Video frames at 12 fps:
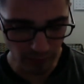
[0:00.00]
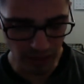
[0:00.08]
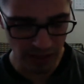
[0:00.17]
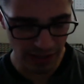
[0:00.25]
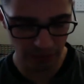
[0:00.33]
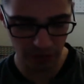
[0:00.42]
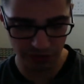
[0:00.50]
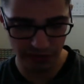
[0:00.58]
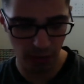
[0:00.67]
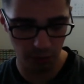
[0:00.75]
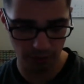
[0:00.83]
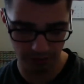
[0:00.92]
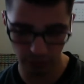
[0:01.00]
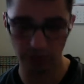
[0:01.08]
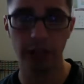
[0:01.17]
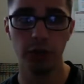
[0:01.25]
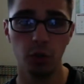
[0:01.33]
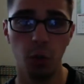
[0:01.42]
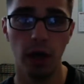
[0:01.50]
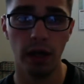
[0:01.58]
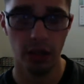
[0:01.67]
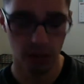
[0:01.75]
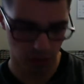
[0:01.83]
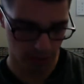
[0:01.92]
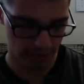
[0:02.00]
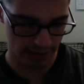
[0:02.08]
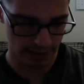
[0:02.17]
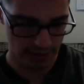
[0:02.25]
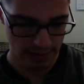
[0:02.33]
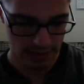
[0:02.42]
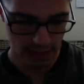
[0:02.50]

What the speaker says: decide which feeling that you want, okay?